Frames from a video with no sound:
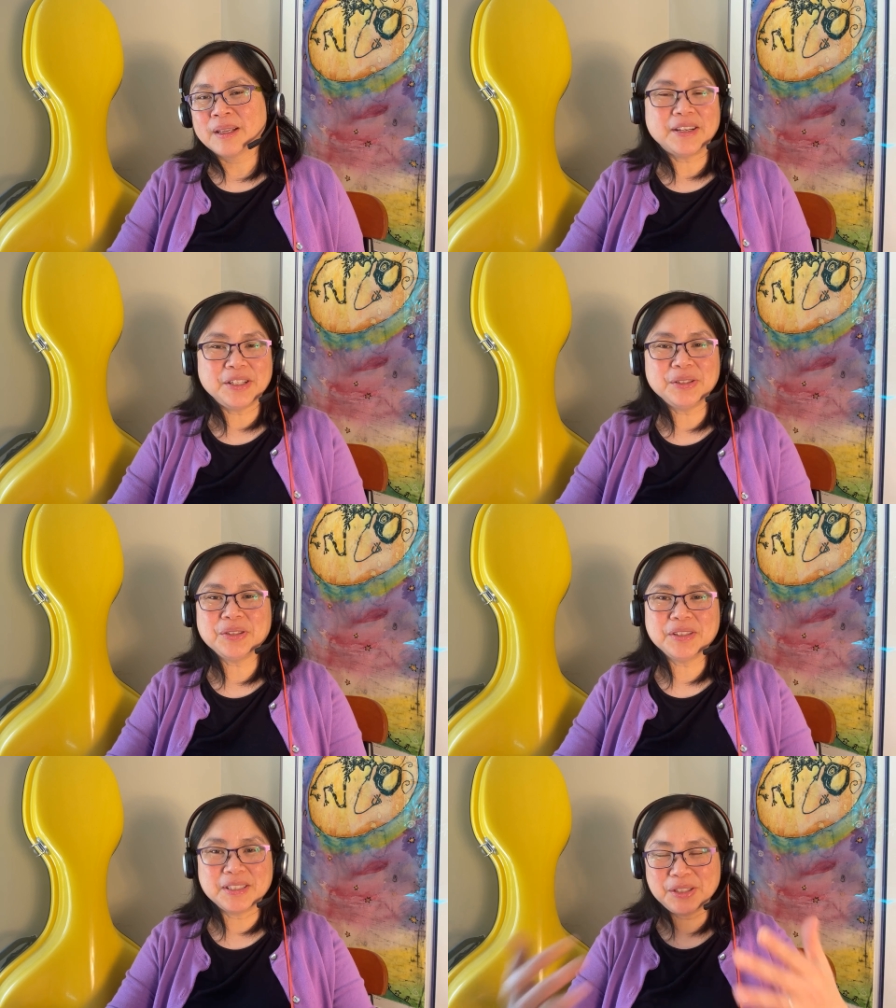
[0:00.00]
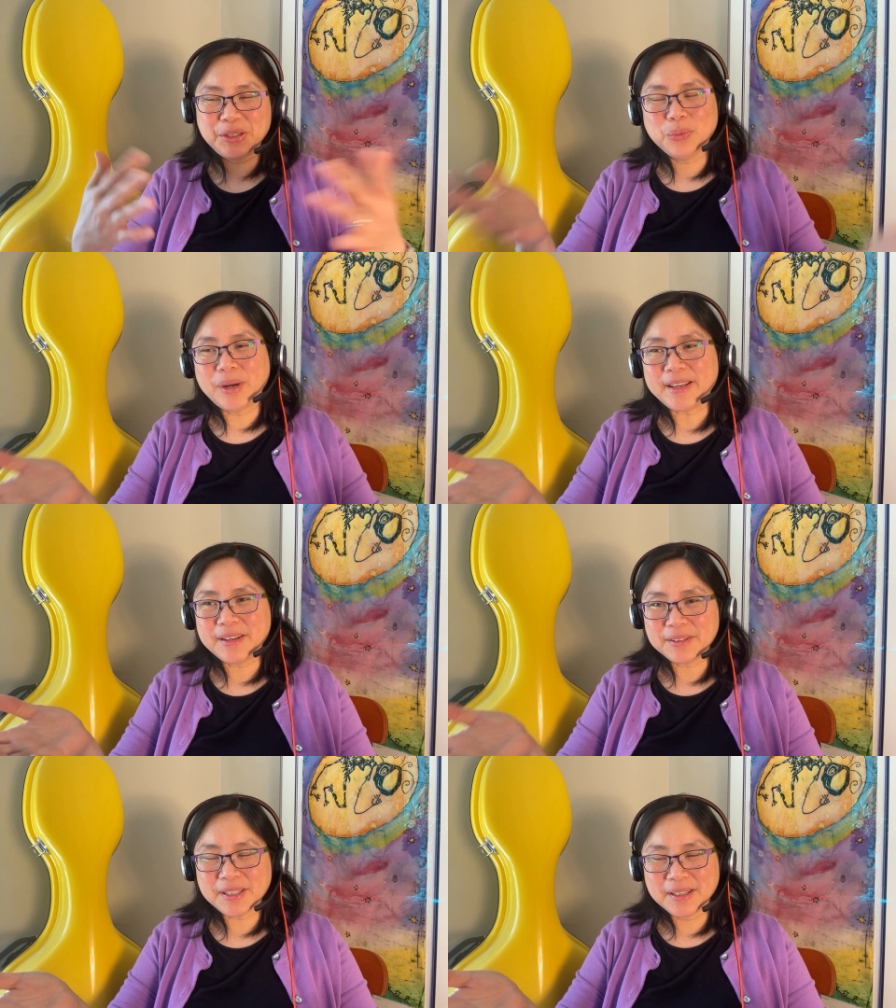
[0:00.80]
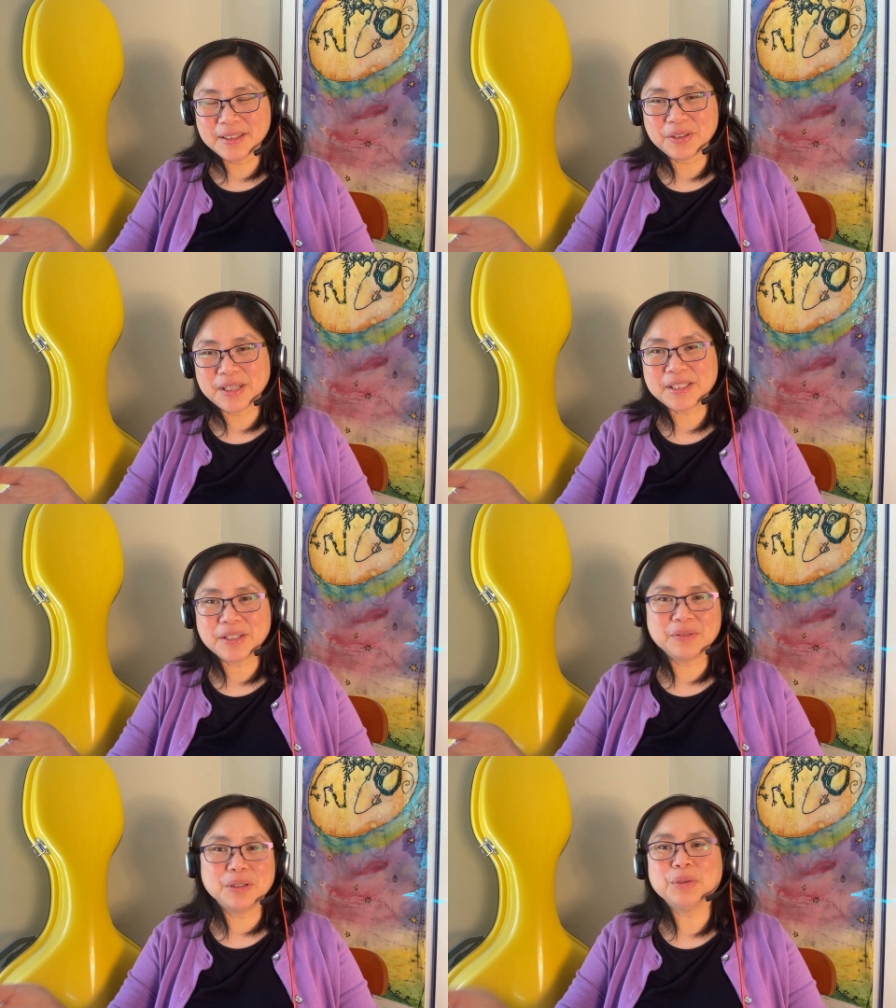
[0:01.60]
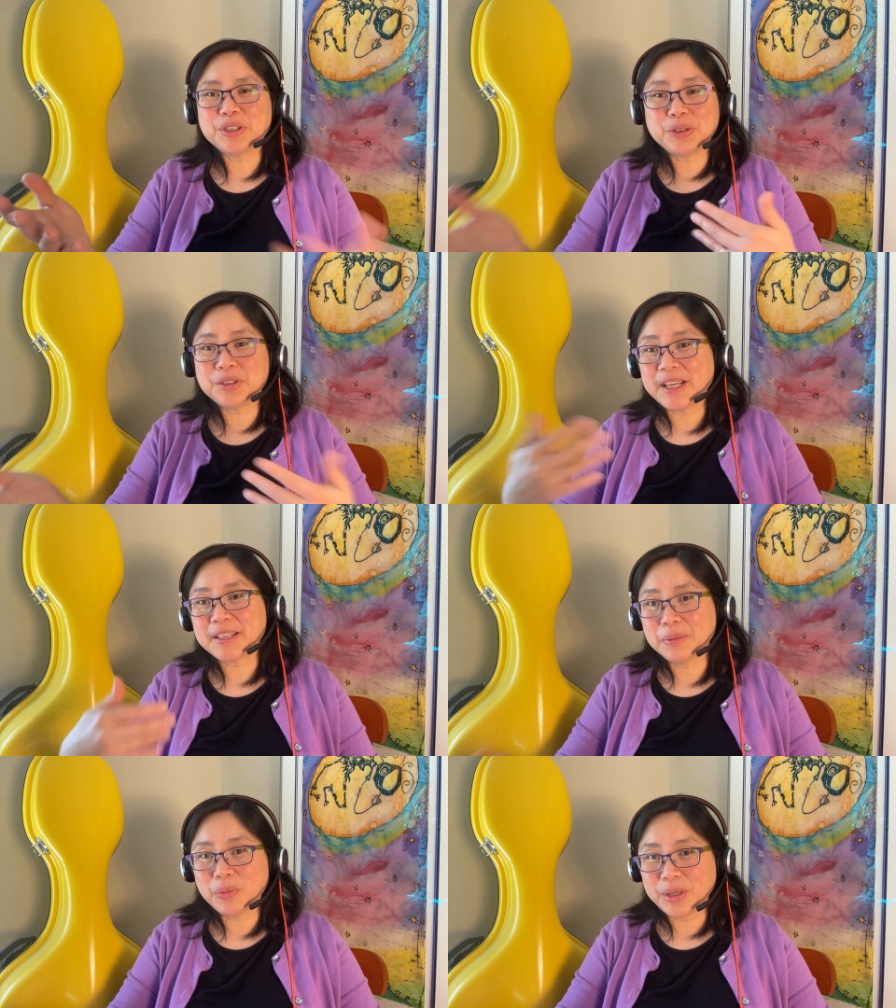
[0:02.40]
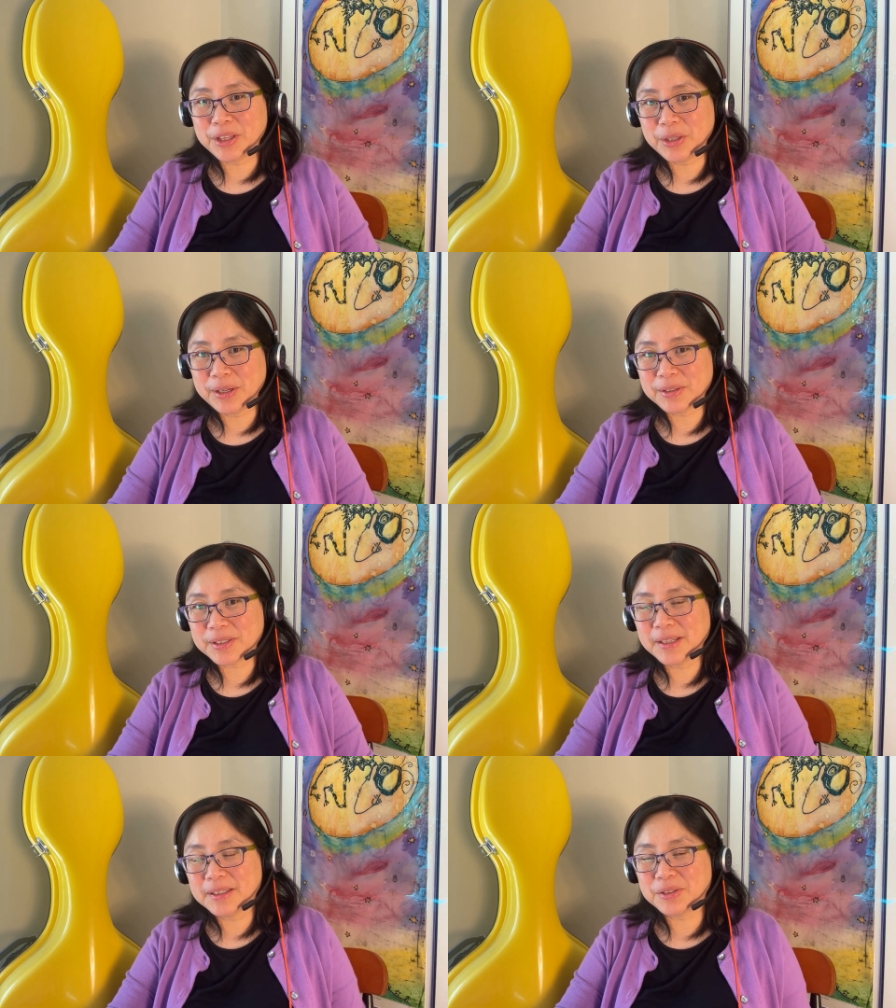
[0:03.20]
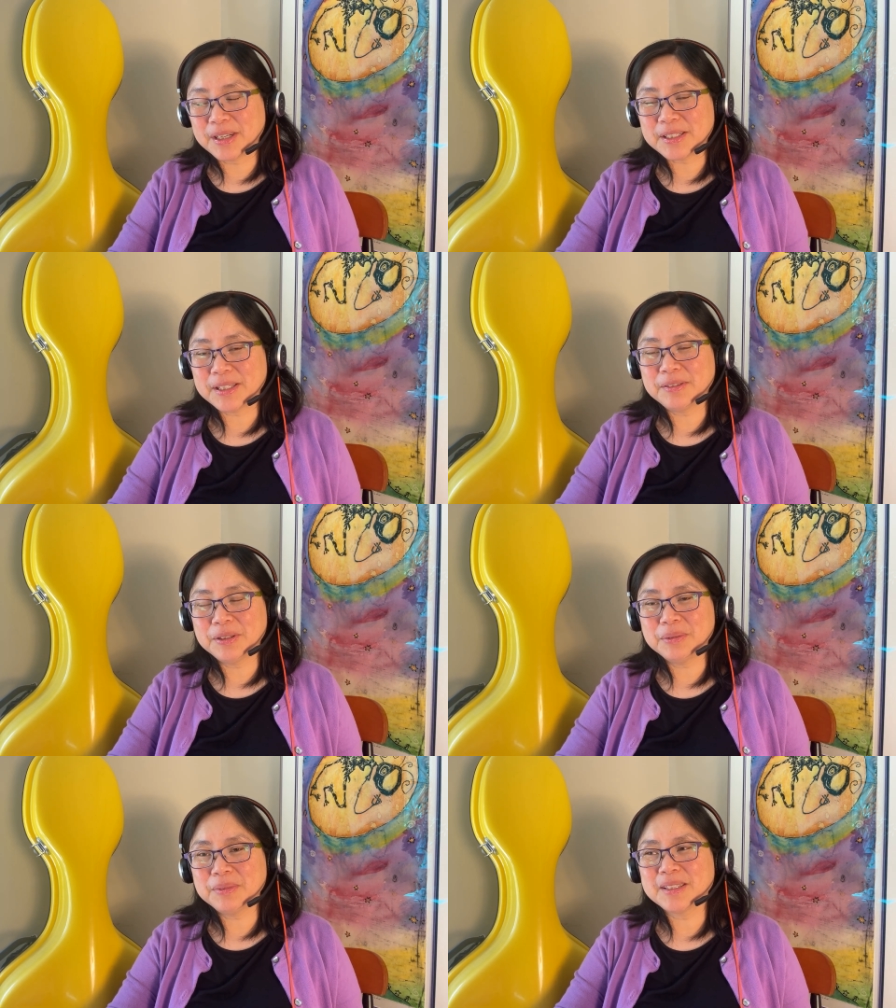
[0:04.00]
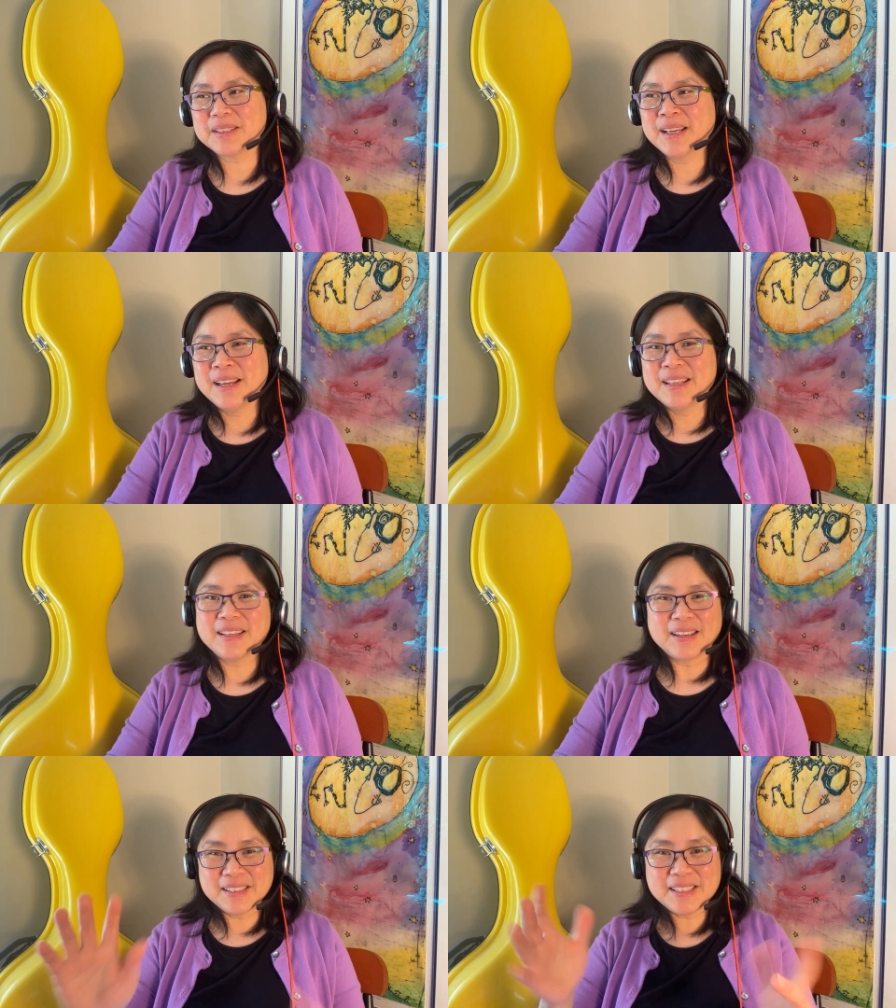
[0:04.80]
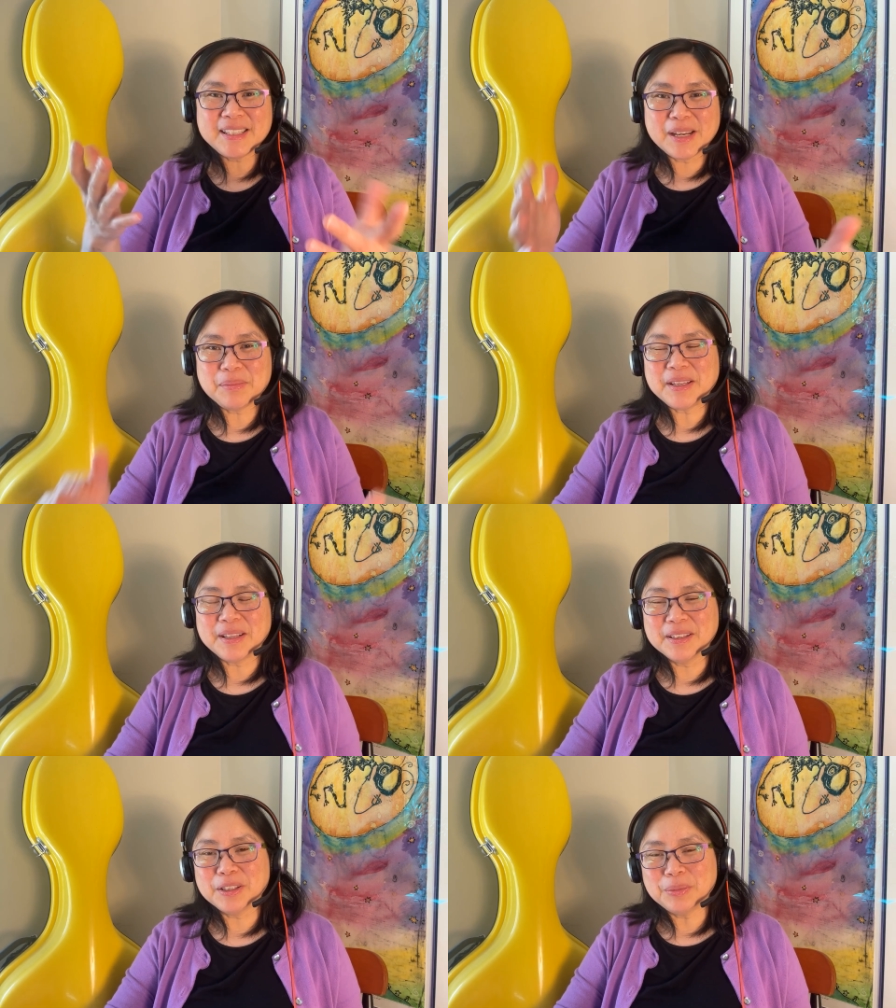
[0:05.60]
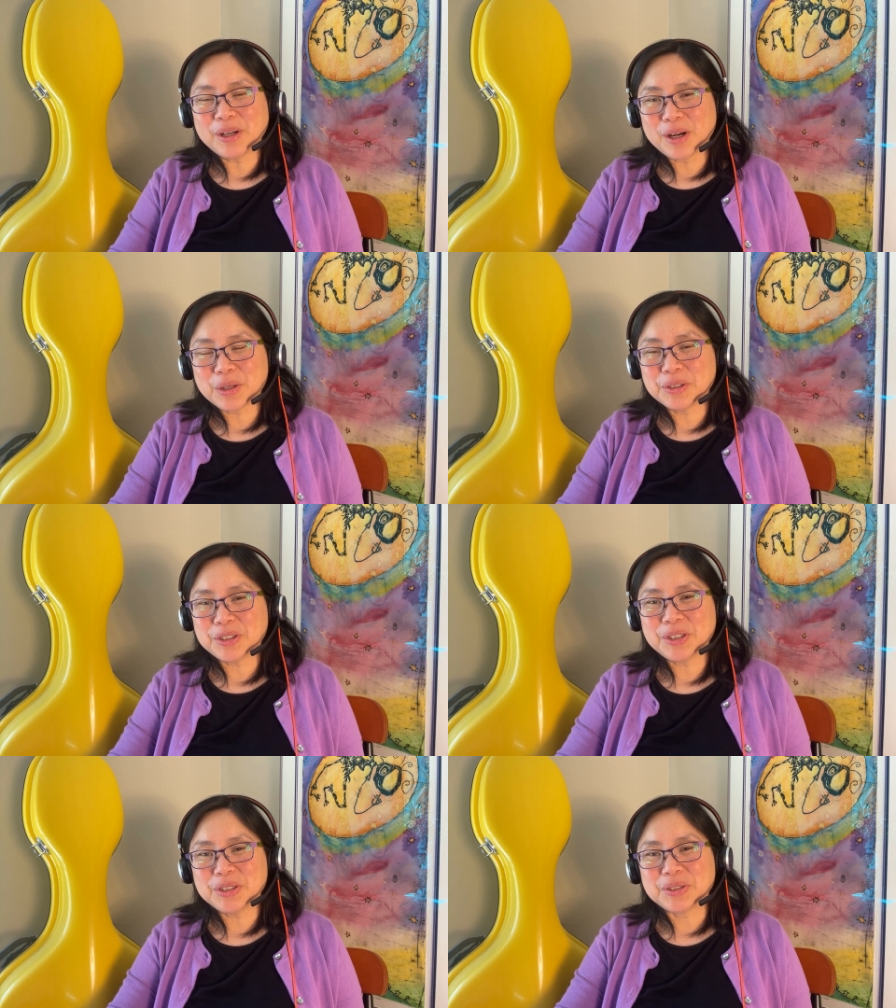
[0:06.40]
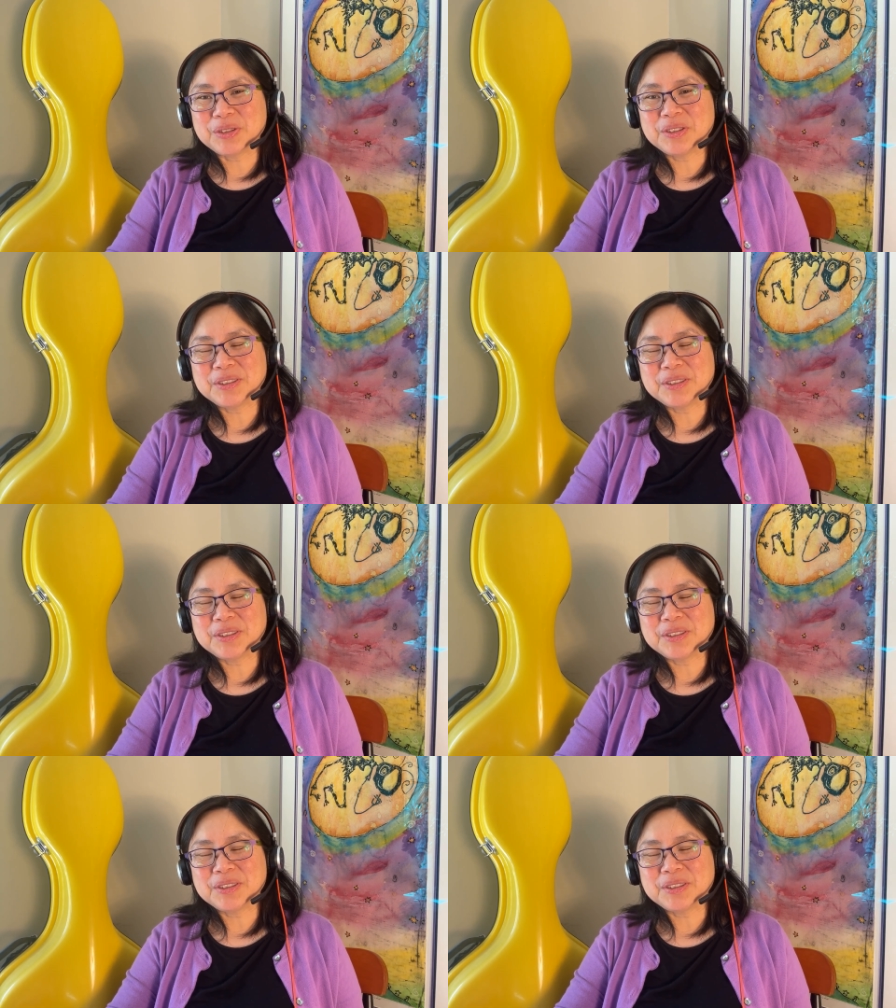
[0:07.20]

How do you do this? Do you wait outside the dressing room or do you take them with you outside the dressing room? Because I can see that being a little bit awkward too.